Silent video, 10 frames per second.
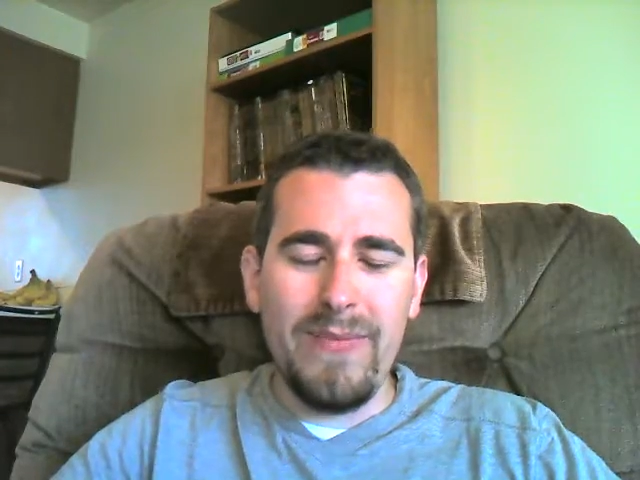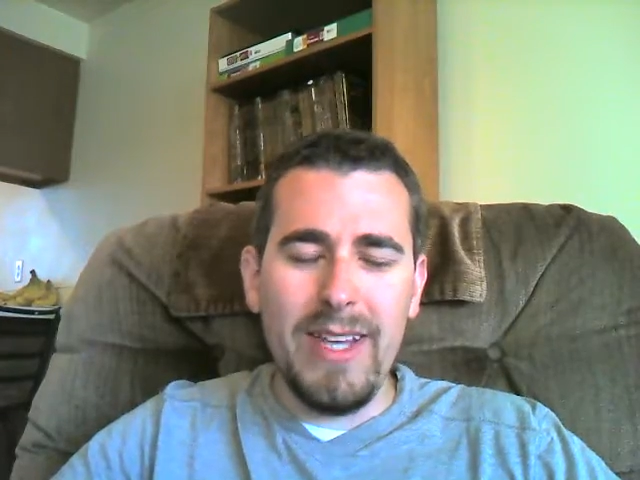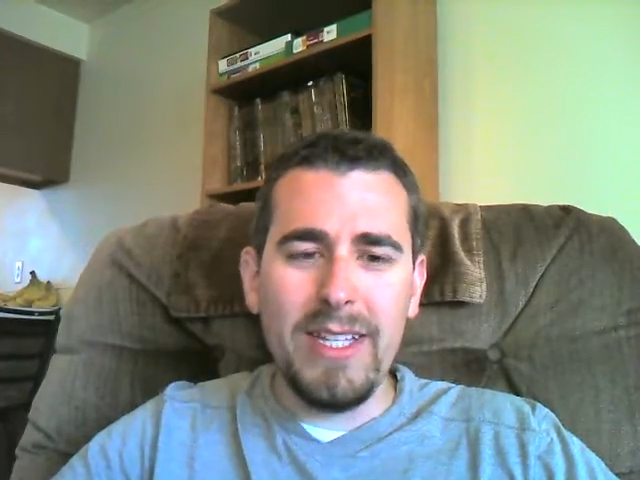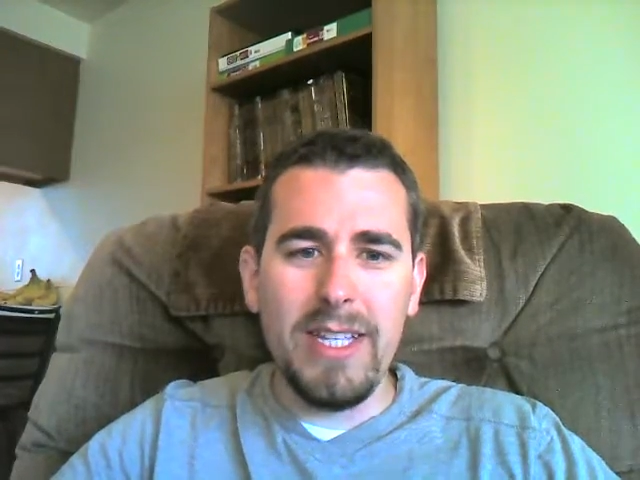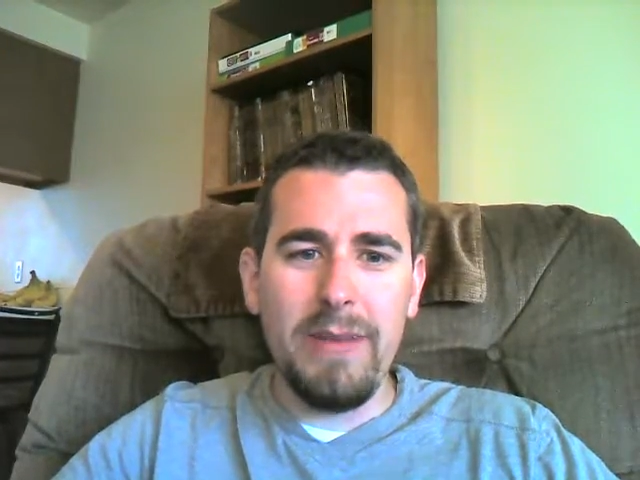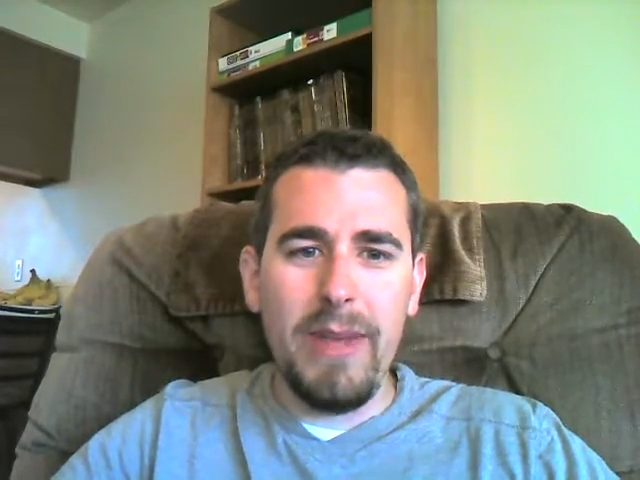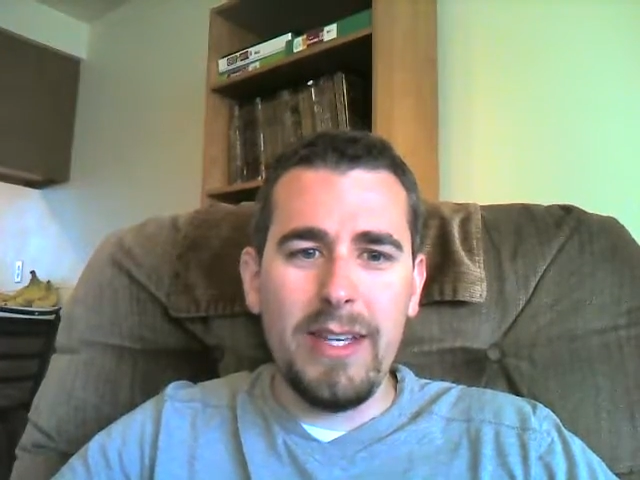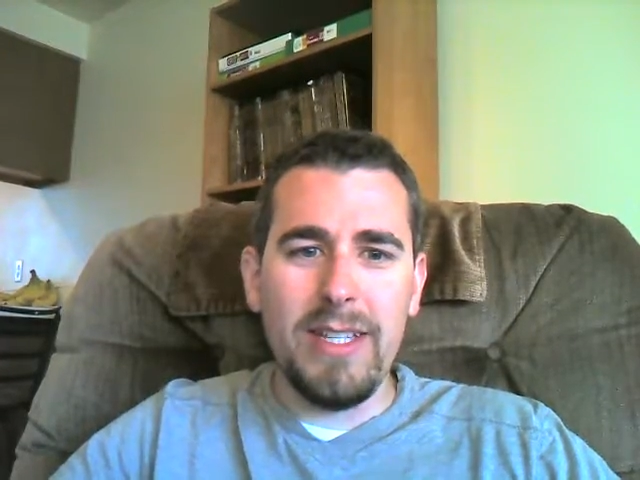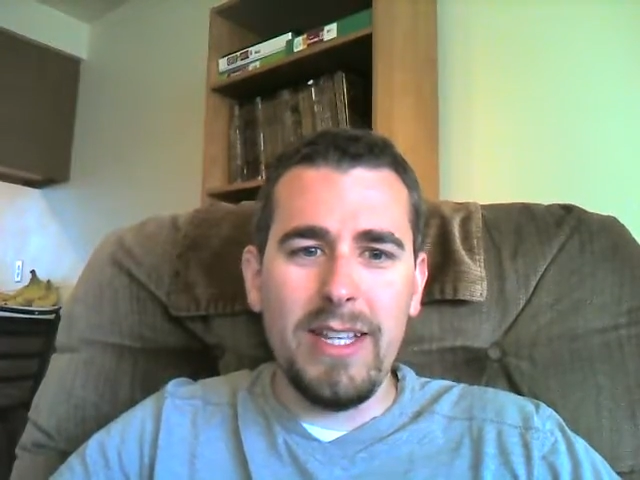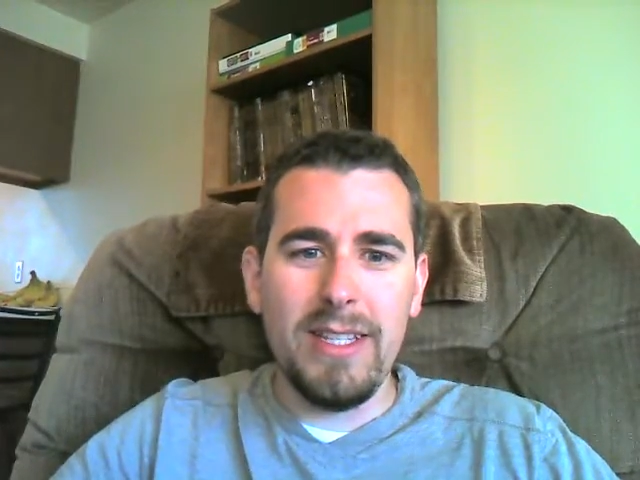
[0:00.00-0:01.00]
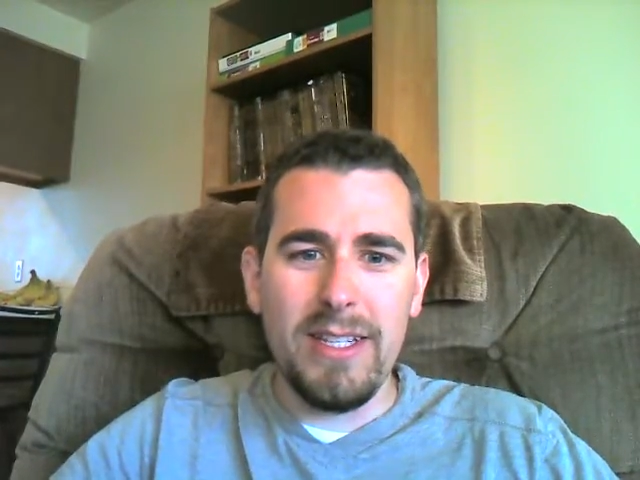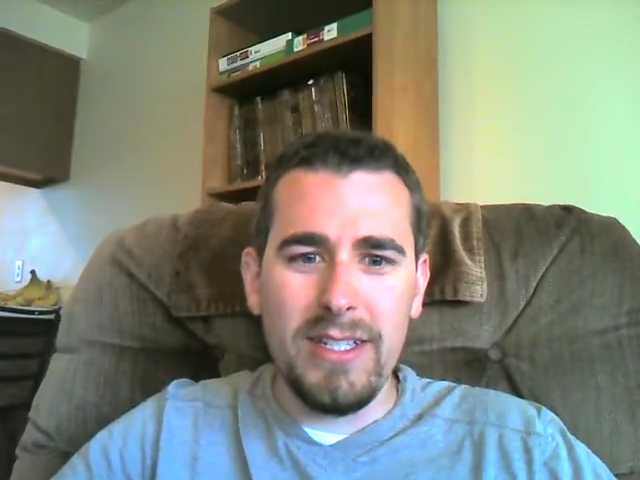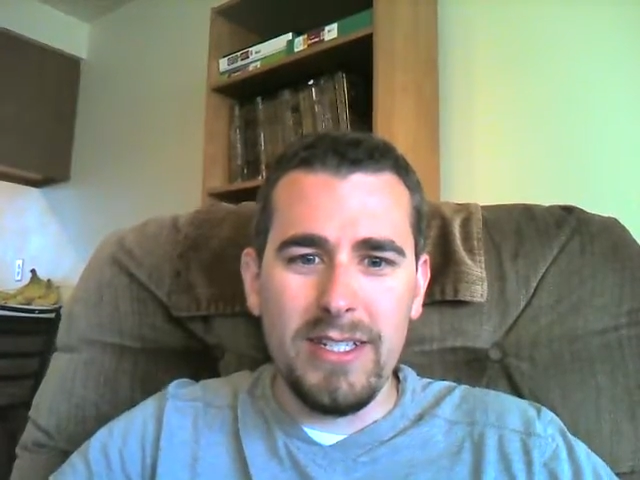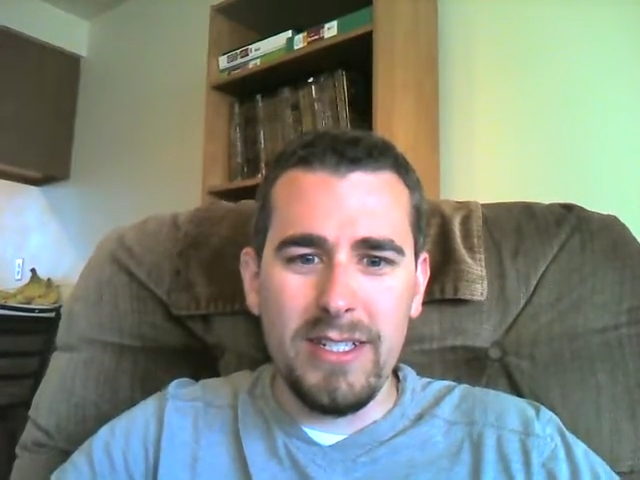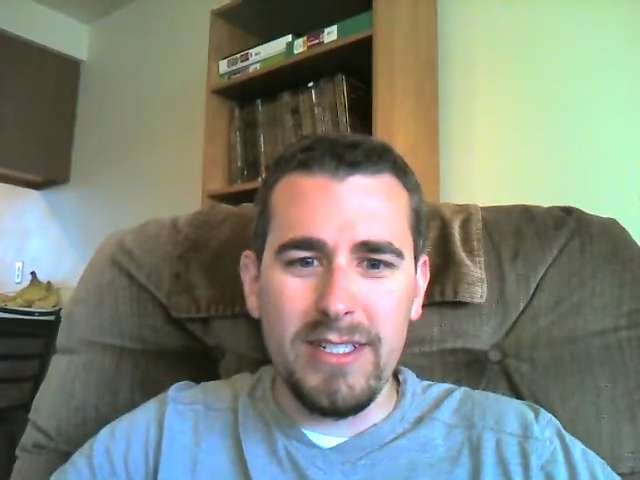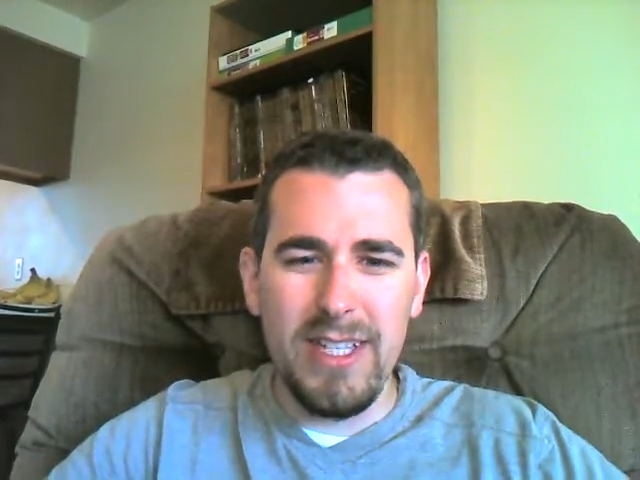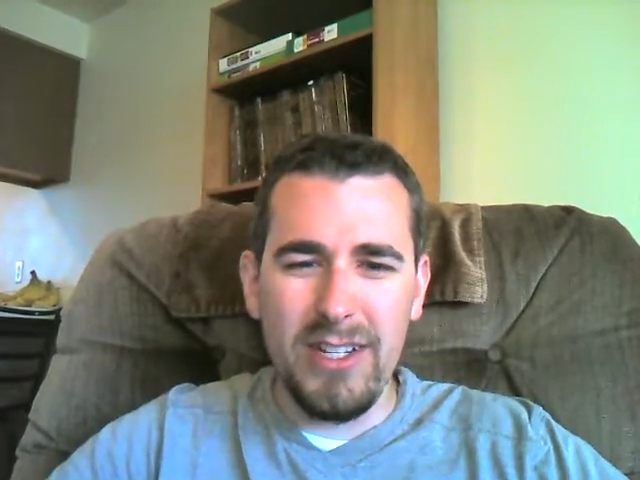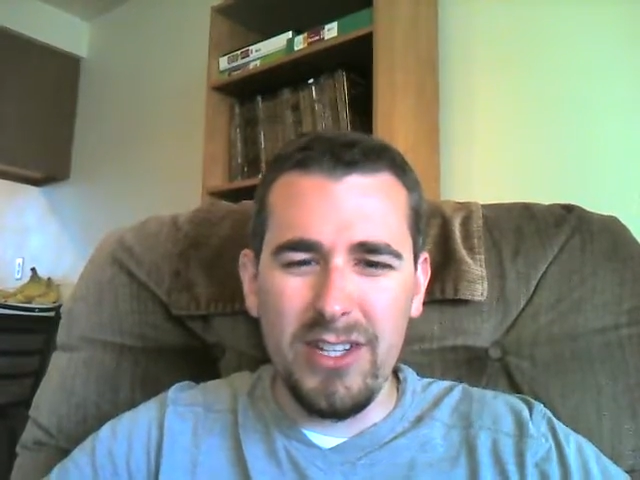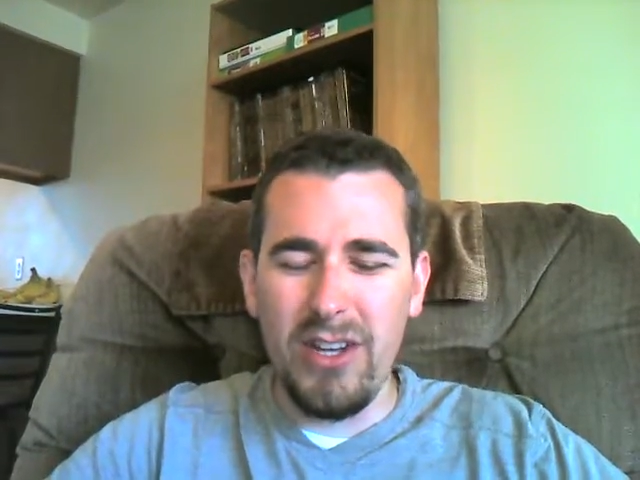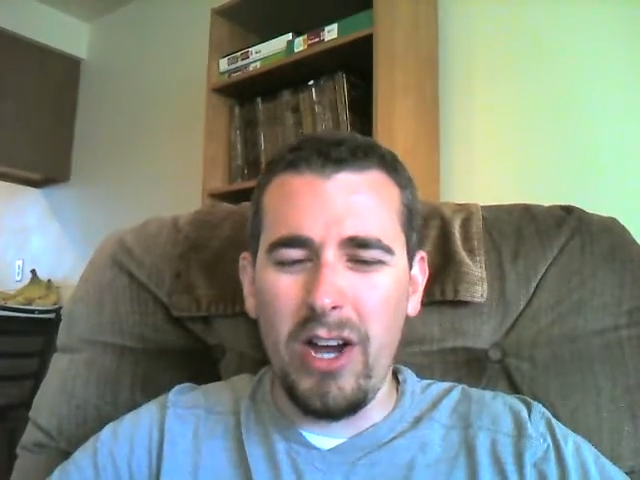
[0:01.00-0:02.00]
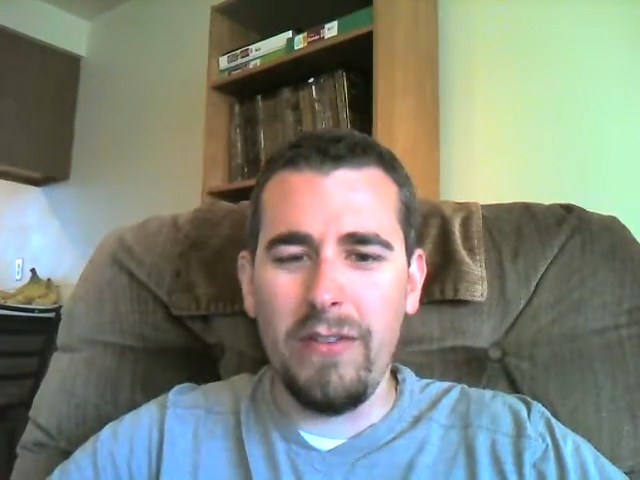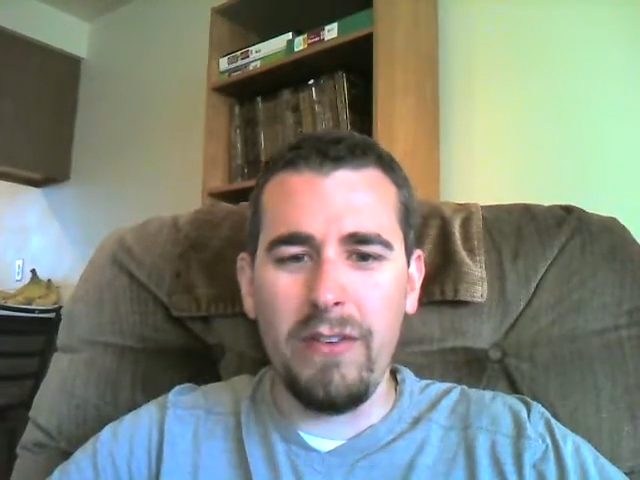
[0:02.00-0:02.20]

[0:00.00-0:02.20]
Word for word: basically it makes sense because it's essentially off